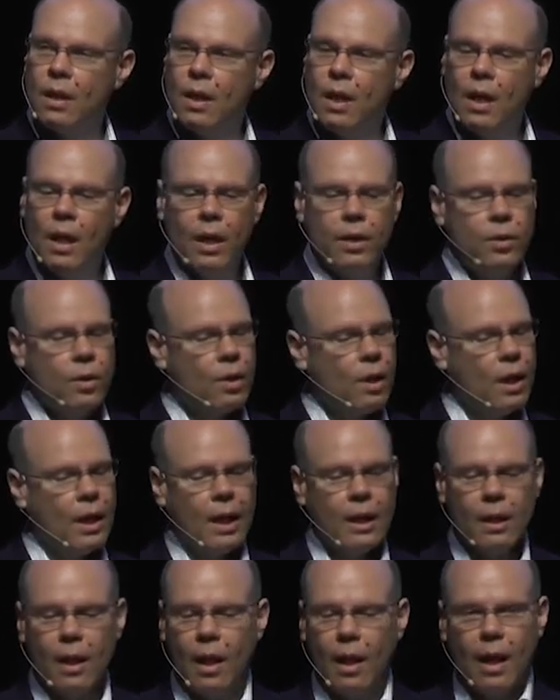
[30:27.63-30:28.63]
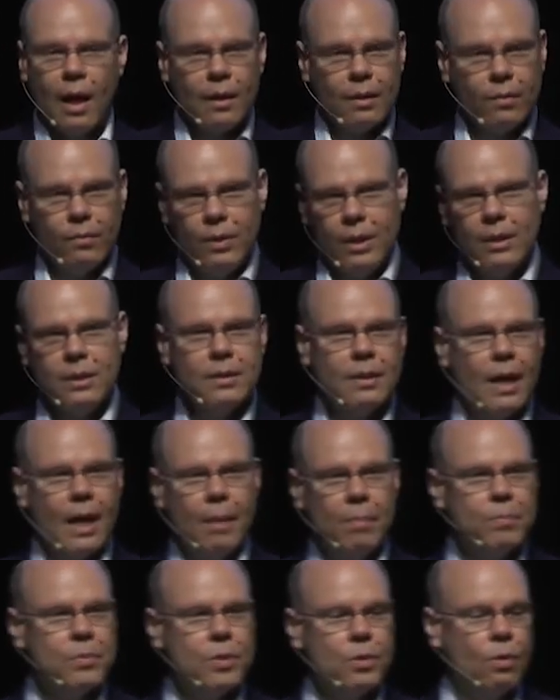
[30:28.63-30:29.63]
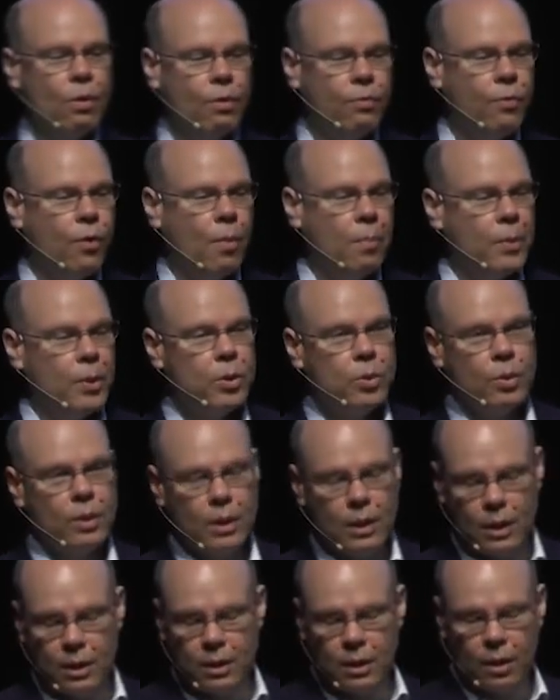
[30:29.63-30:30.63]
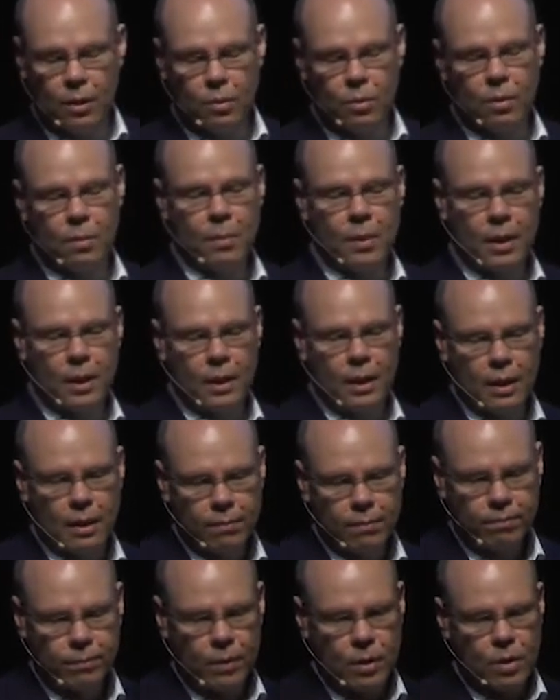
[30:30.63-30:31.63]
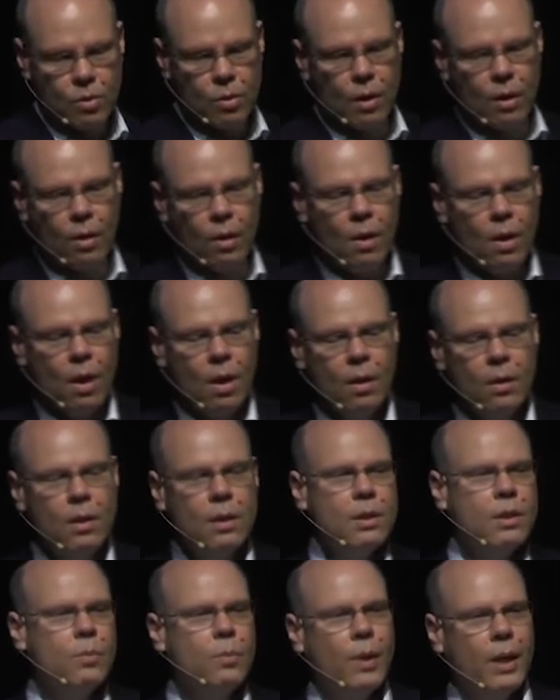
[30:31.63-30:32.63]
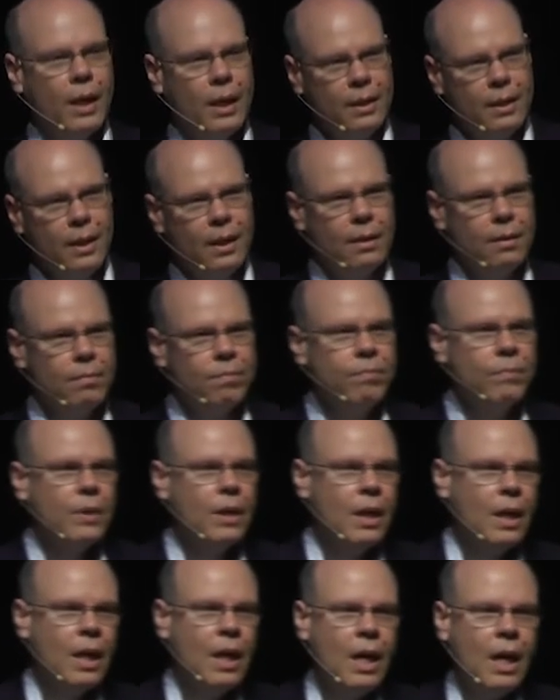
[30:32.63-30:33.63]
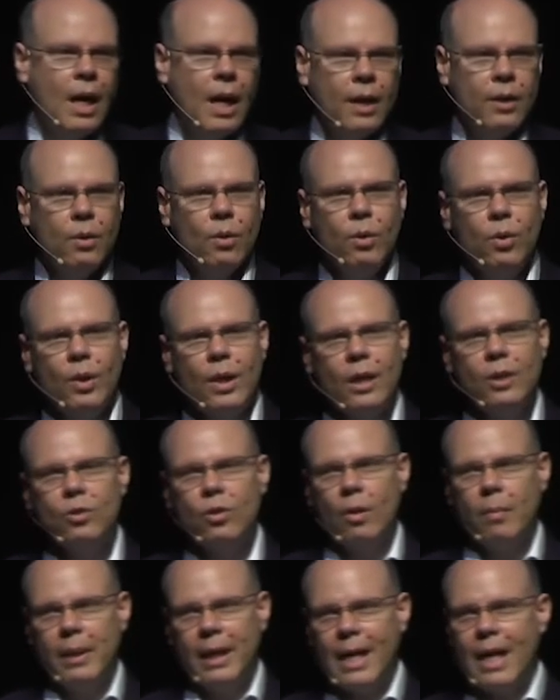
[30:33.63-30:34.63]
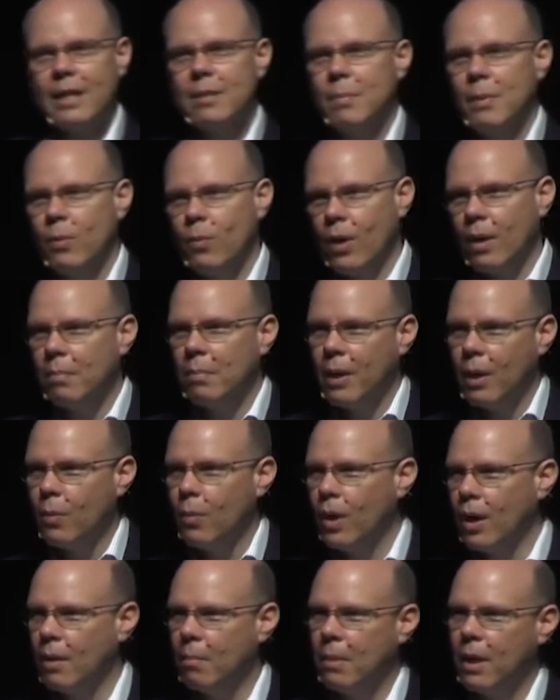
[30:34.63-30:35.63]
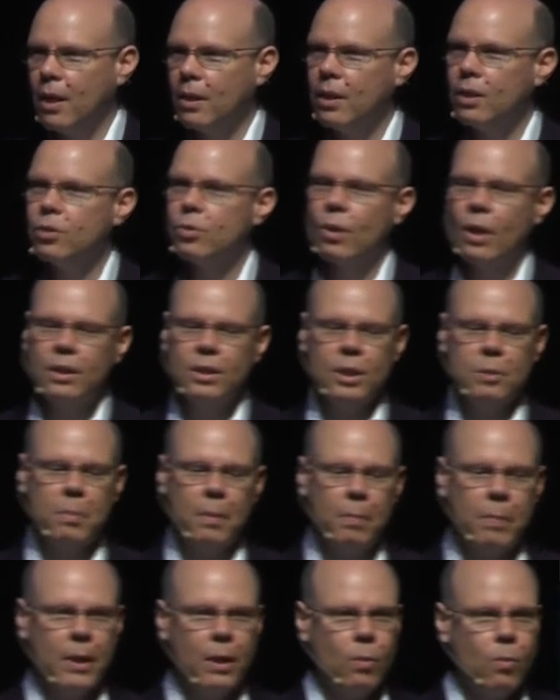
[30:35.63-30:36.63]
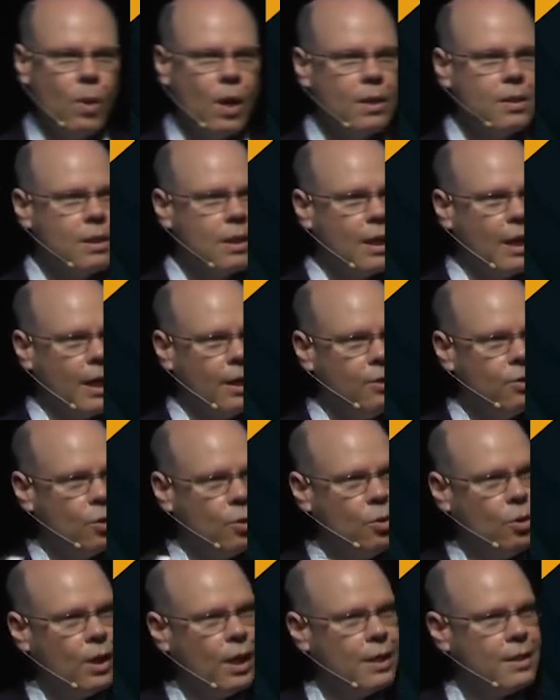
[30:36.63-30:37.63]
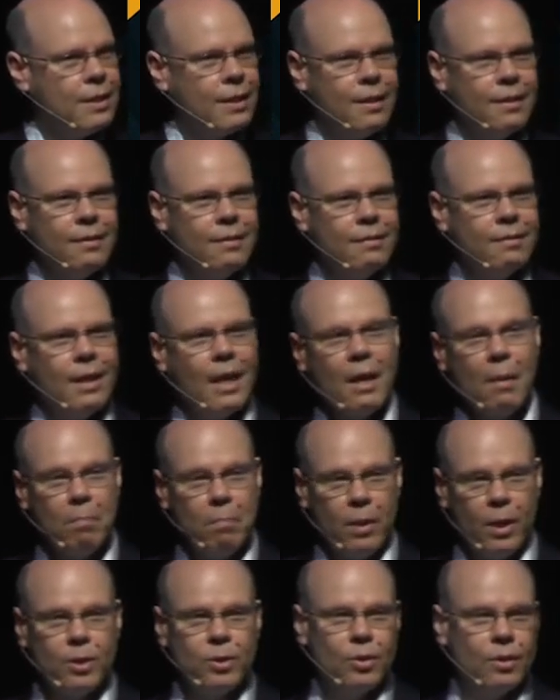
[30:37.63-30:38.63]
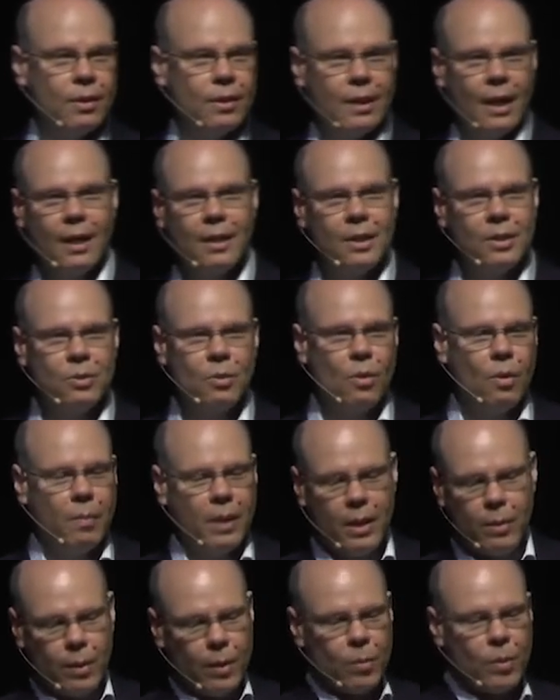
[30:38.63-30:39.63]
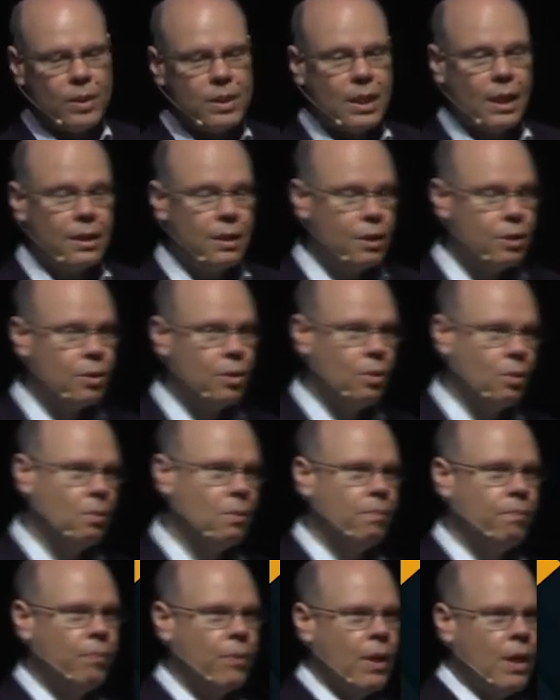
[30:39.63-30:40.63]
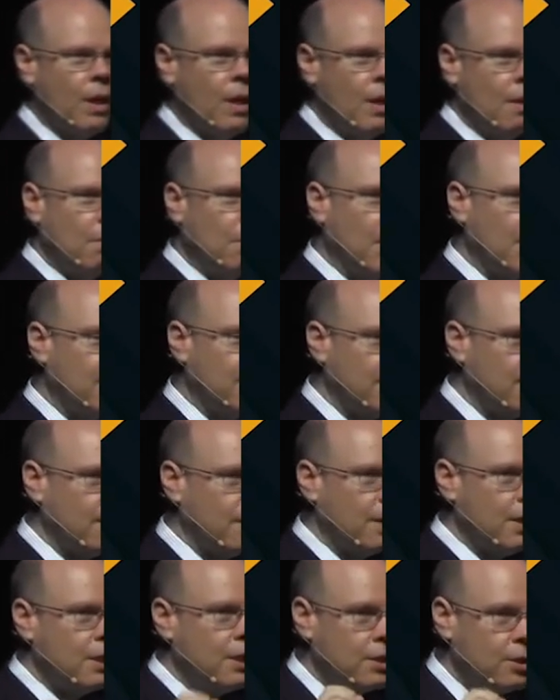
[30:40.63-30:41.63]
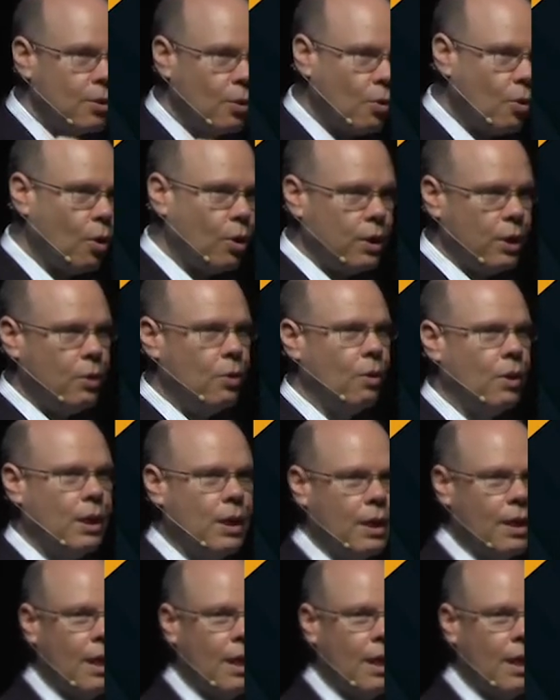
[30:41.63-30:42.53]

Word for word: And you're going to get a lot of these types of opportunities into the market. So this is what I did. I know you guys normally ask me one by one about it, so I just prepared one slide so you guys can take a picture, take this home. Anyway, we'll send this to you. But this is the código here.